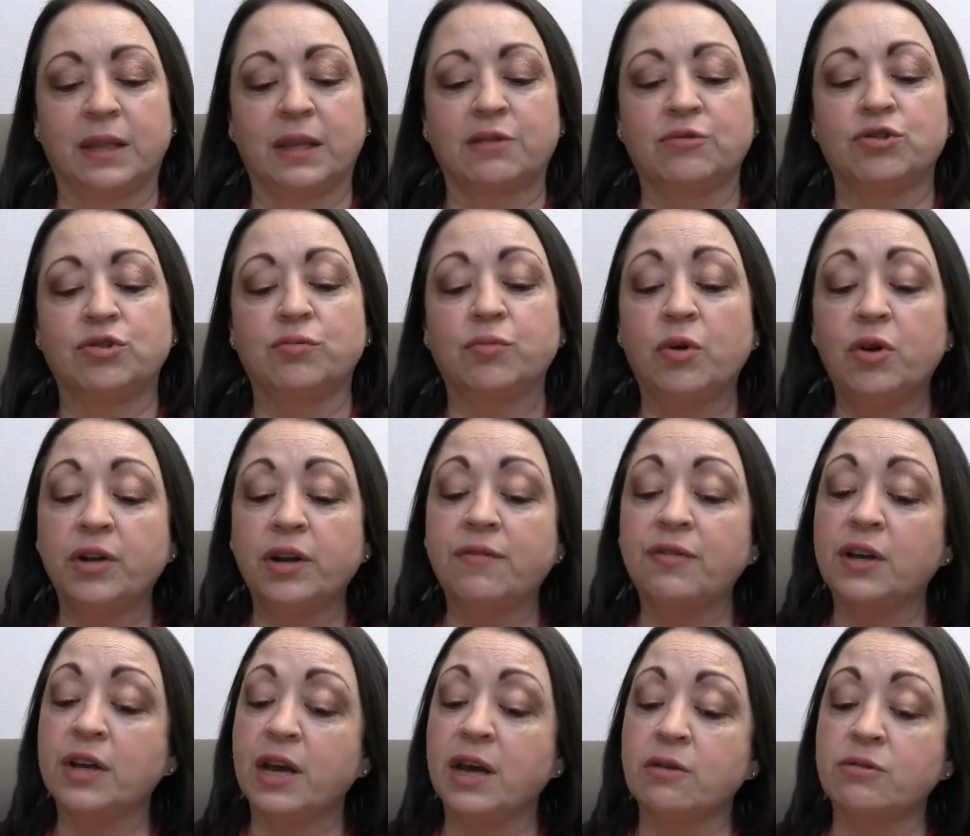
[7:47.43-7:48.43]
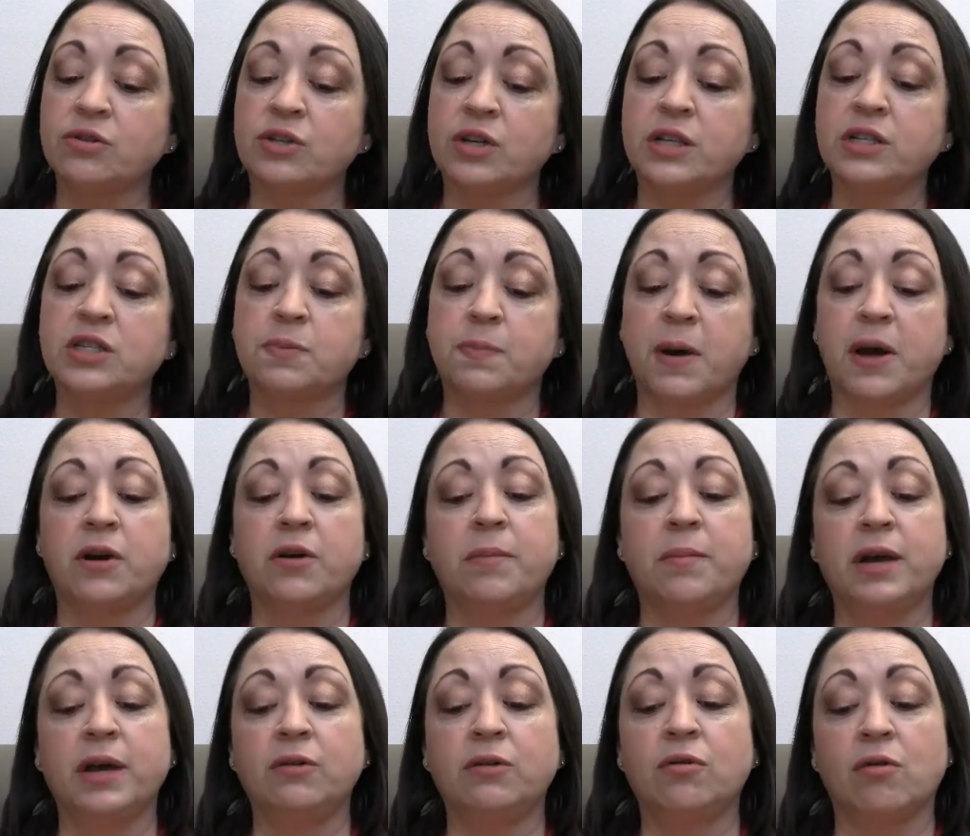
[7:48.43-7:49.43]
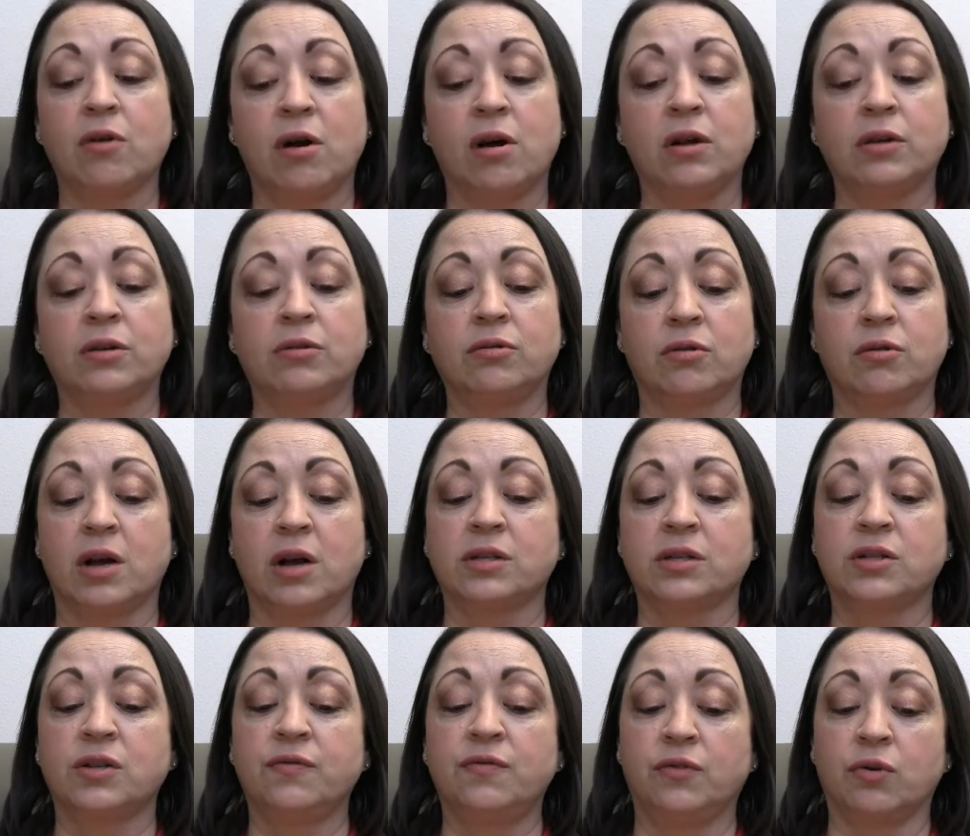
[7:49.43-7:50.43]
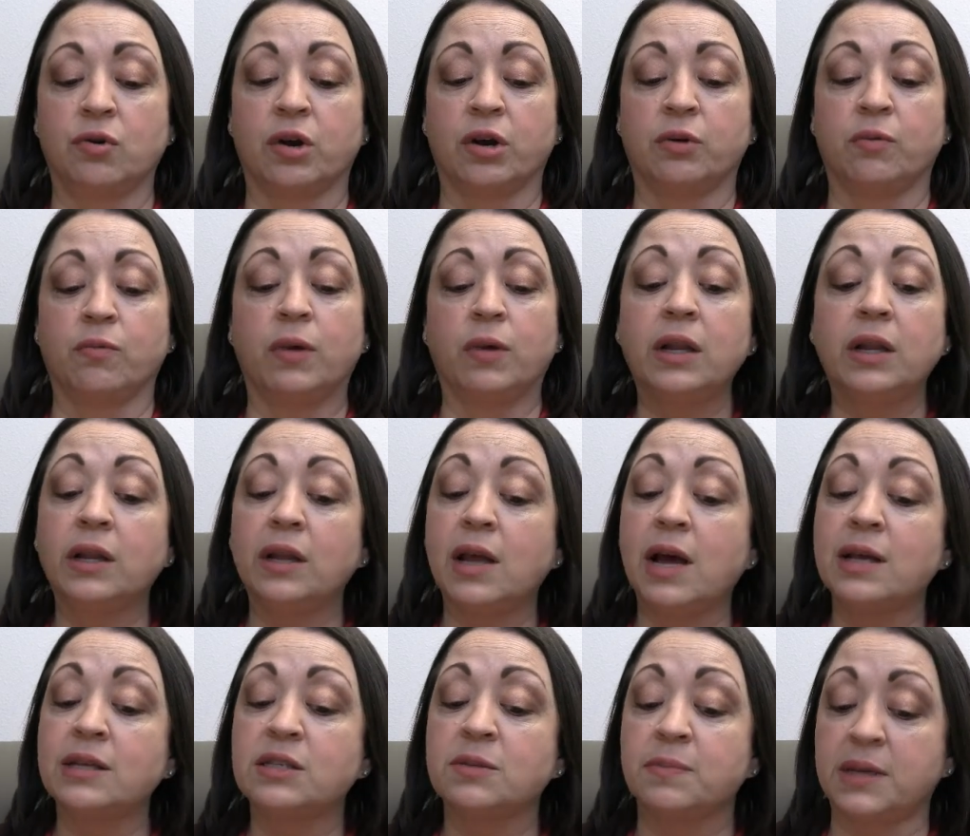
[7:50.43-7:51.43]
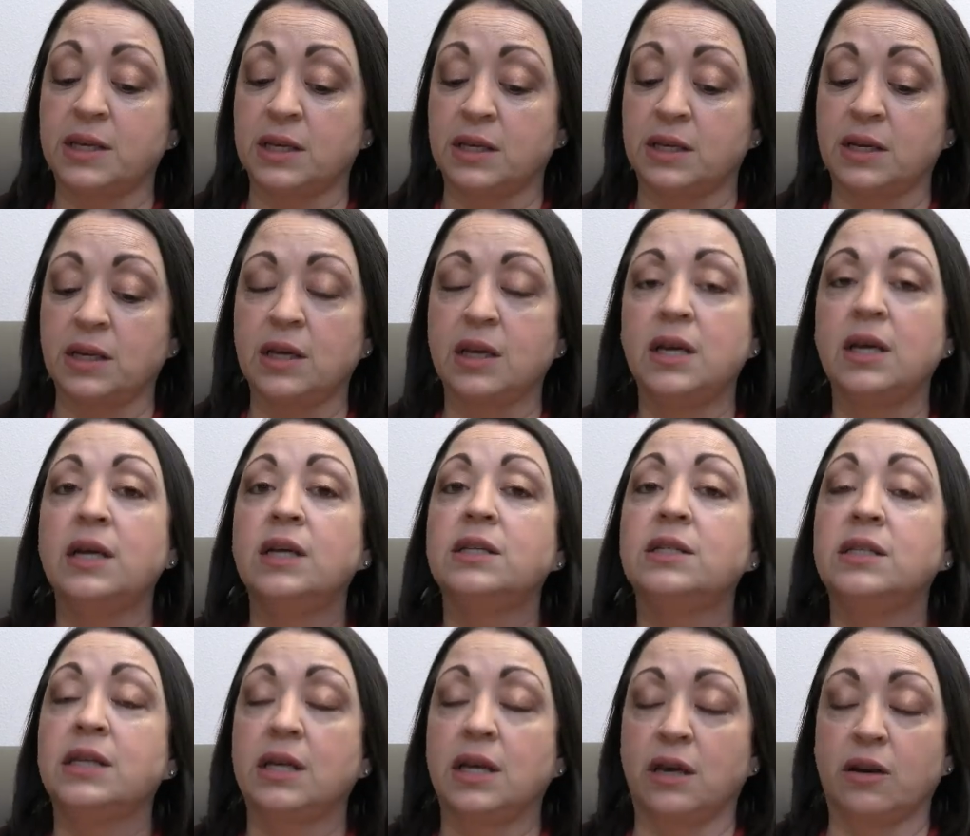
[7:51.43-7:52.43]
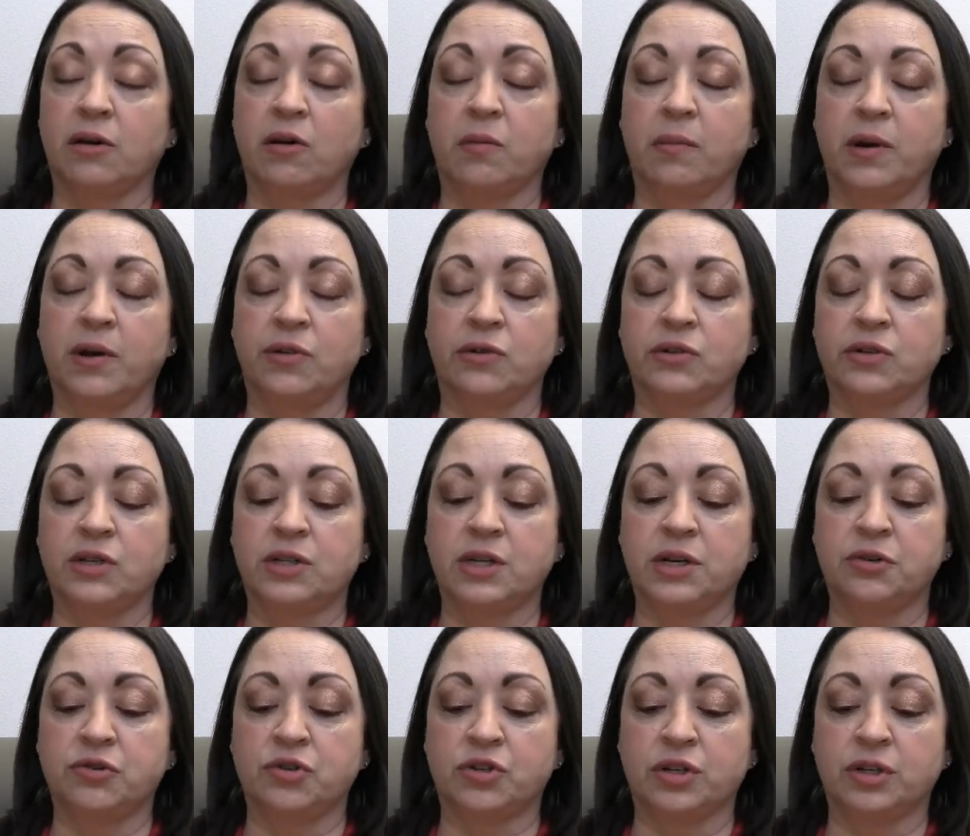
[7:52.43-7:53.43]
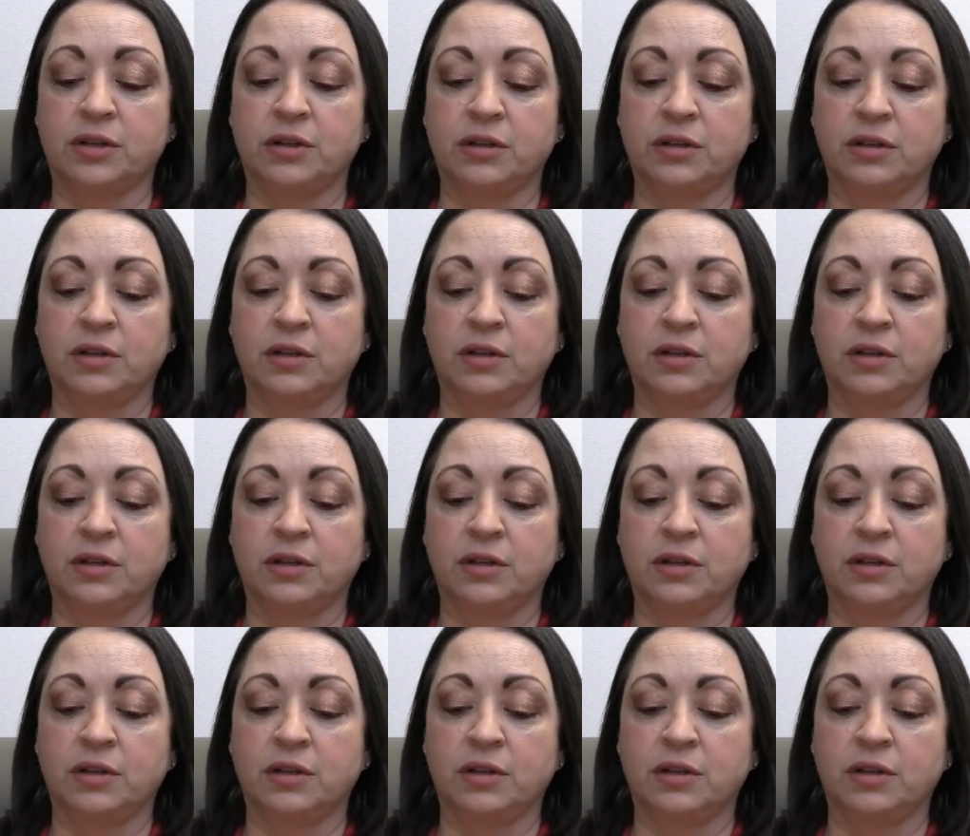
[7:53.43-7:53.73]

She rolled off the couch, and Spider Man crawled across the floor in one last bid to get her mother's attention.